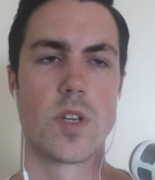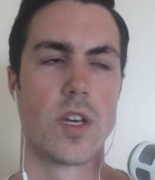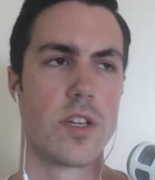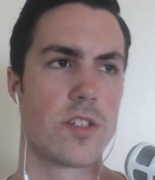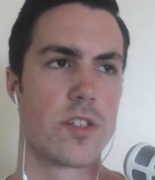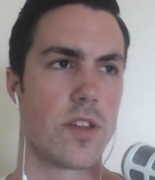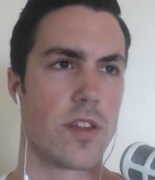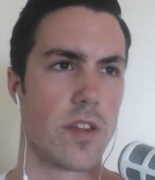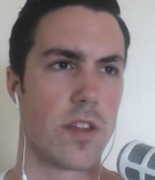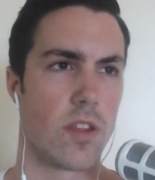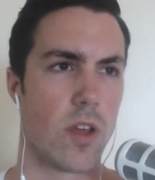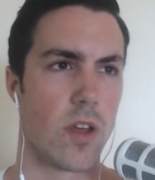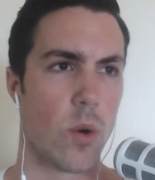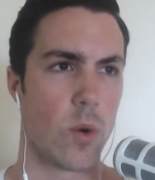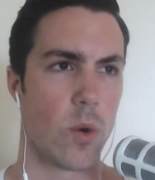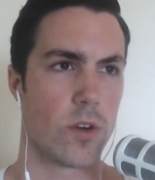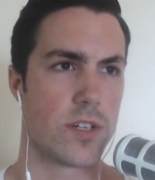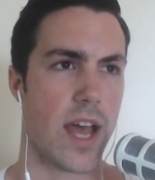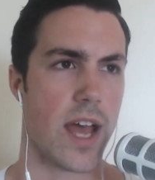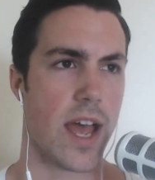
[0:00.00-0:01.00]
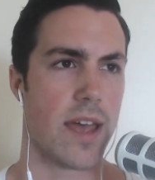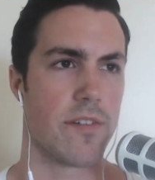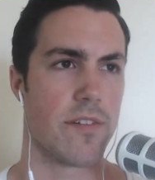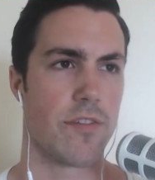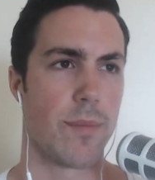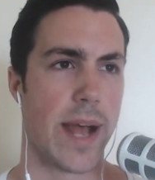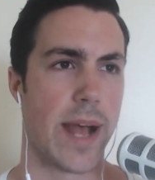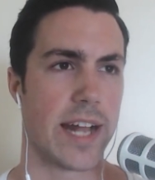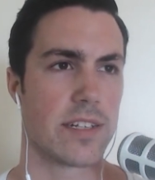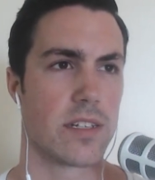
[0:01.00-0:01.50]
So the lower
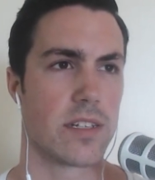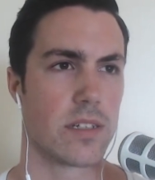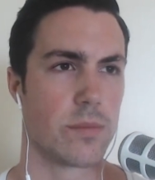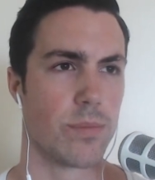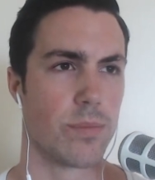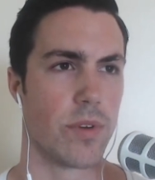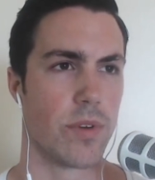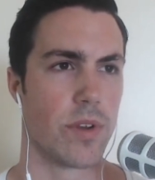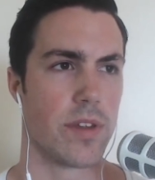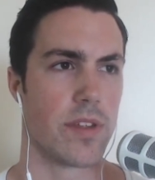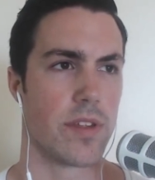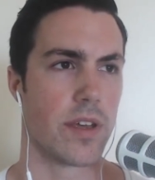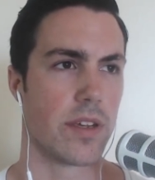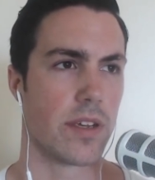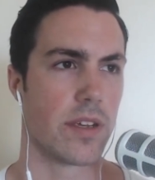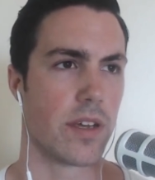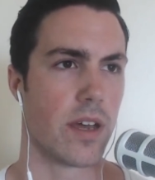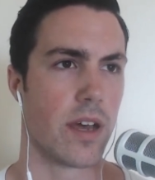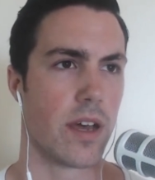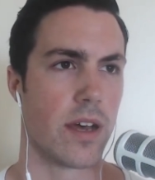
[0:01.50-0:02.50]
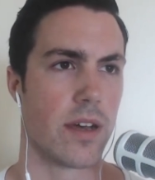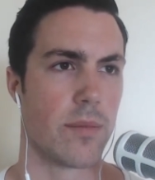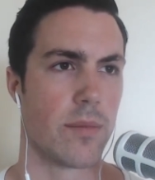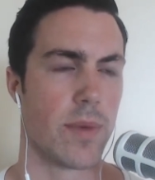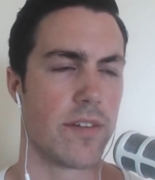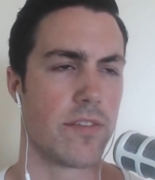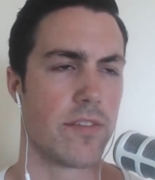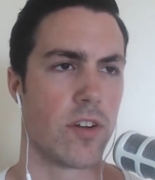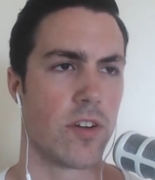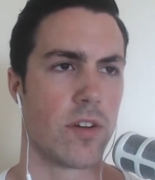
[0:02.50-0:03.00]
diaphragmatic breathing,
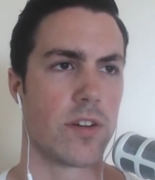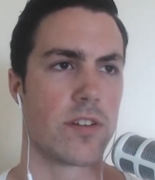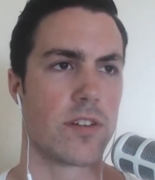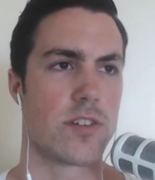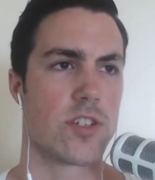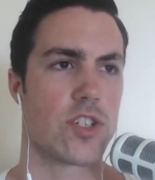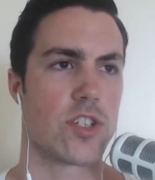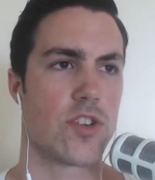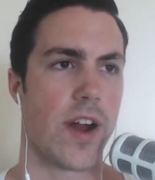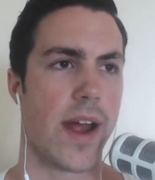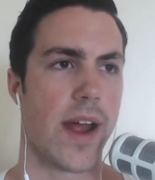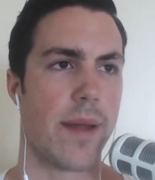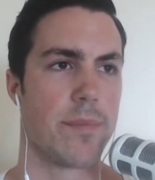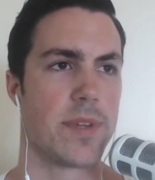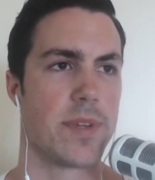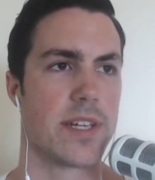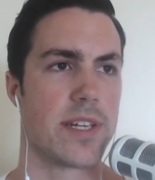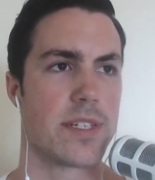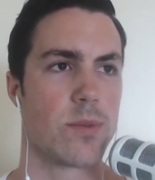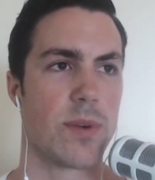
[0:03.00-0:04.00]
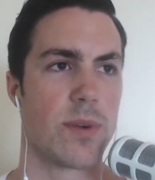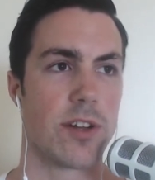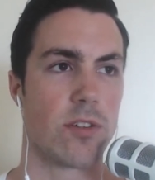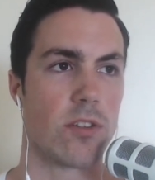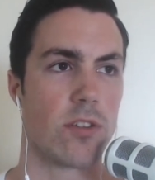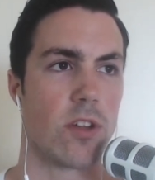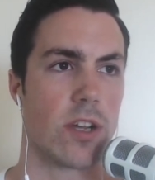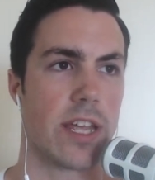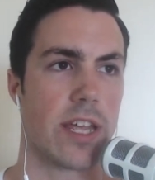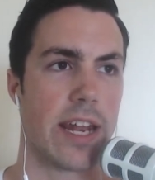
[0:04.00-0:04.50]
I've heard it described as when you're
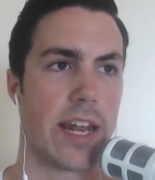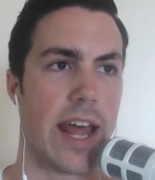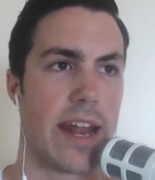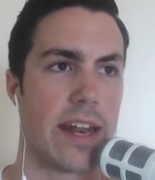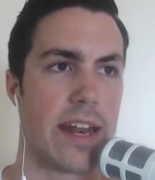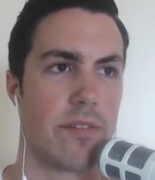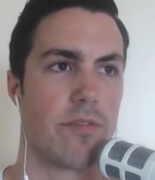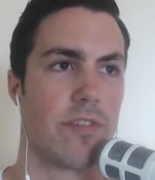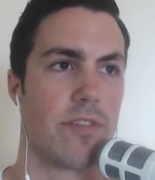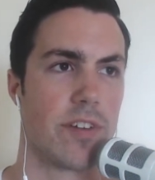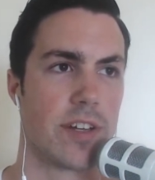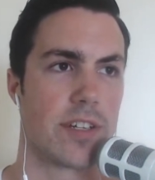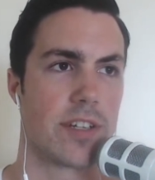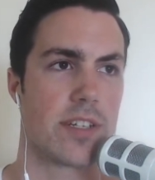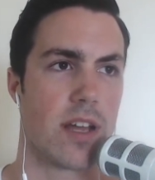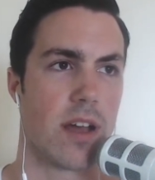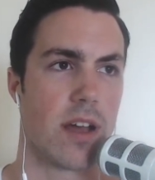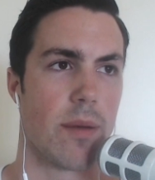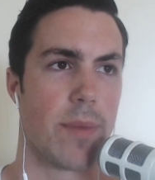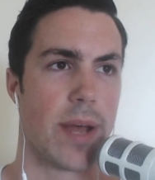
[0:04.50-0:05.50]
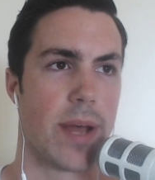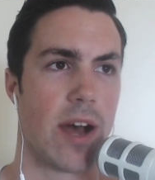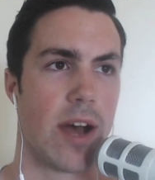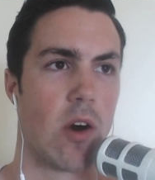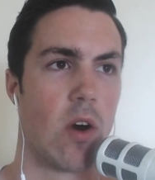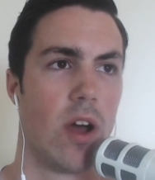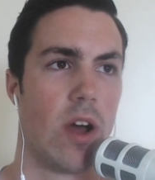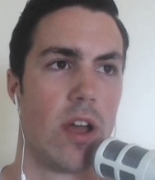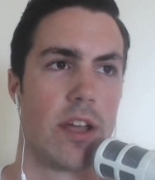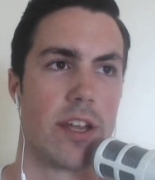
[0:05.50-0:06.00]
looking at infants come
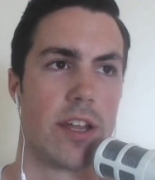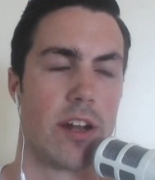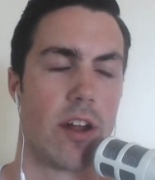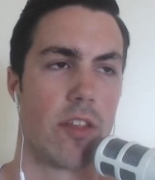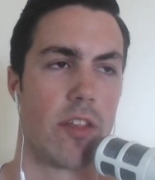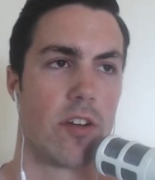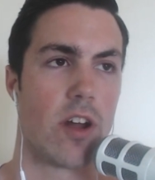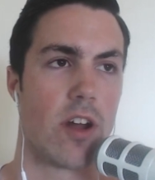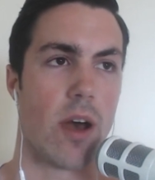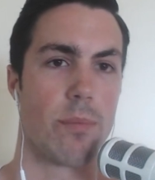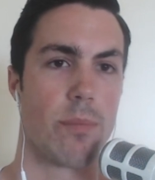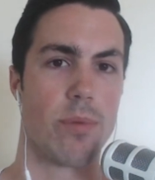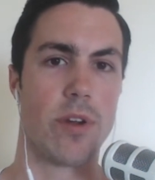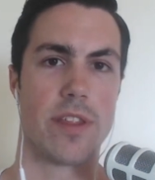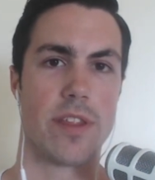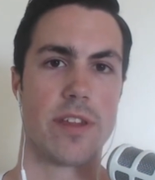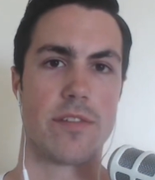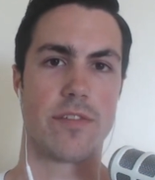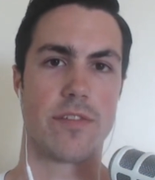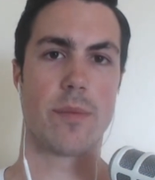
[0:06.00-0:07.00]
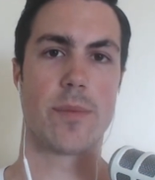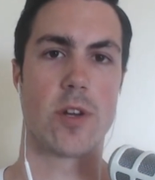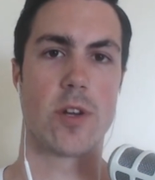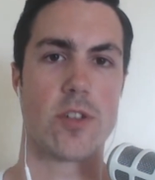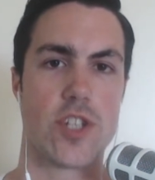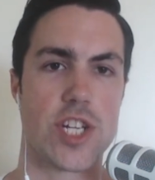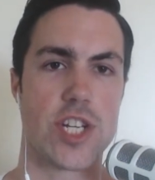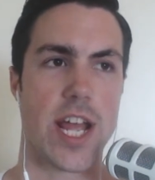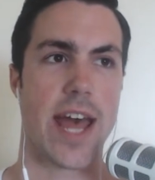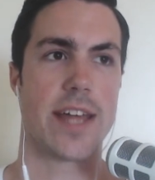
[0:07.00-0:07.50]
out, they're not breathing from their
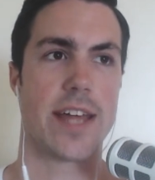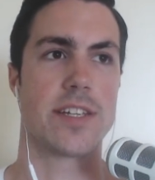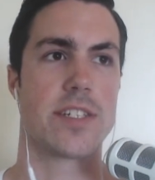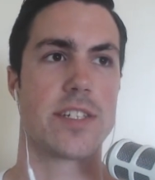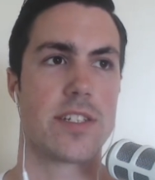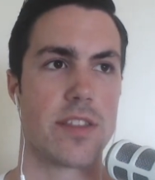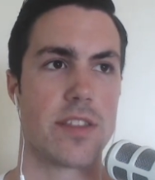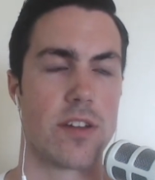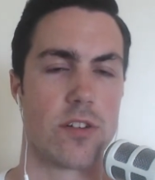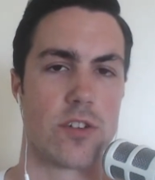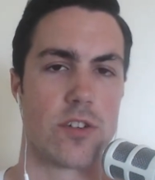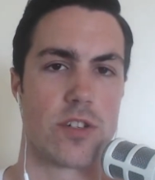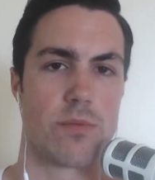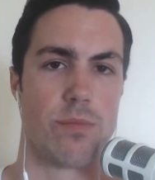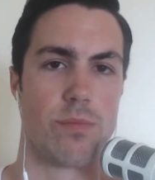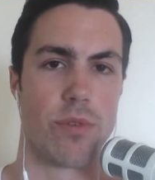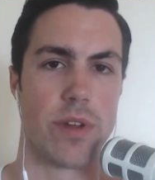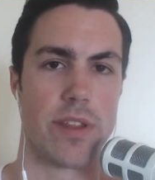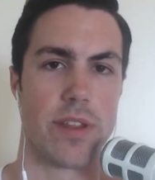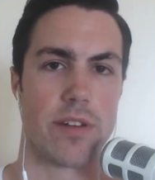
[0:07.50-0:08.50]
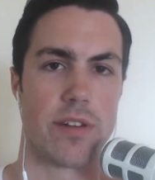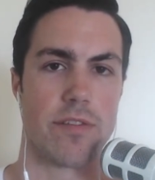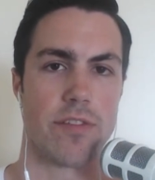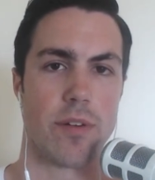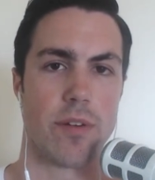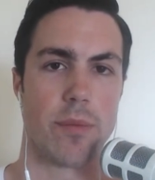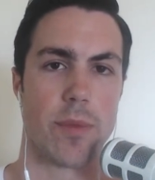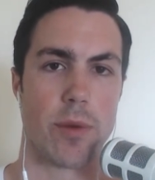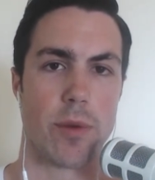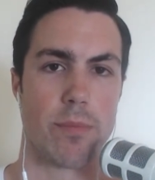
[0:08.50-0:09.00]
chest, they're just breathing
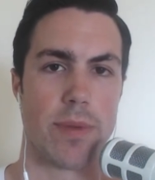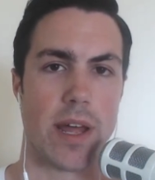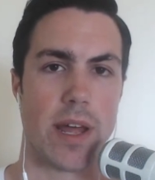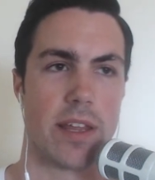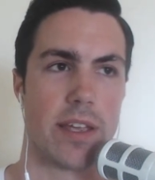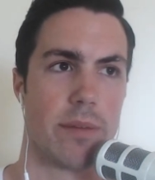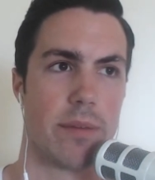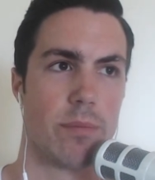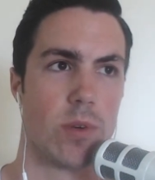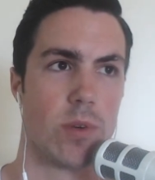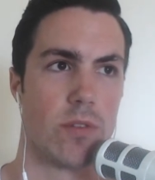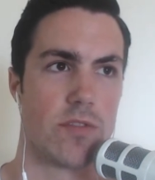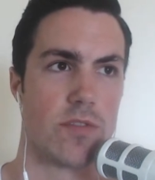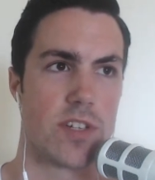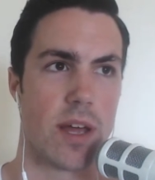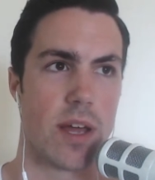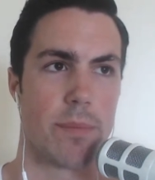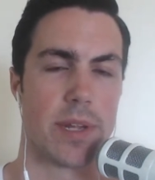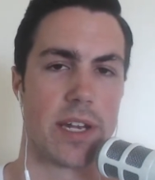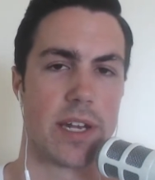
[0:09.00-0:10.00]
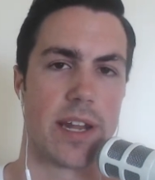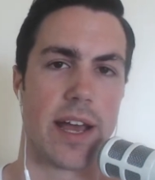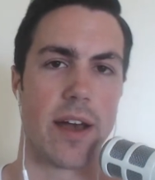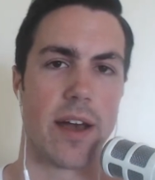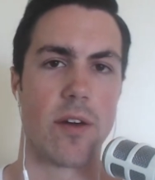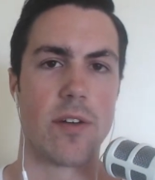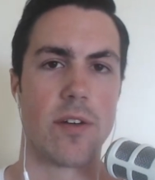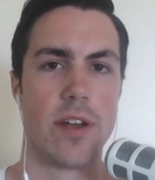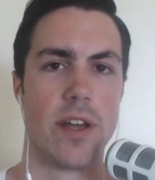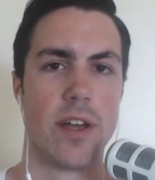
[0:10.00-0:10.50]
from their belly. It moves up and down.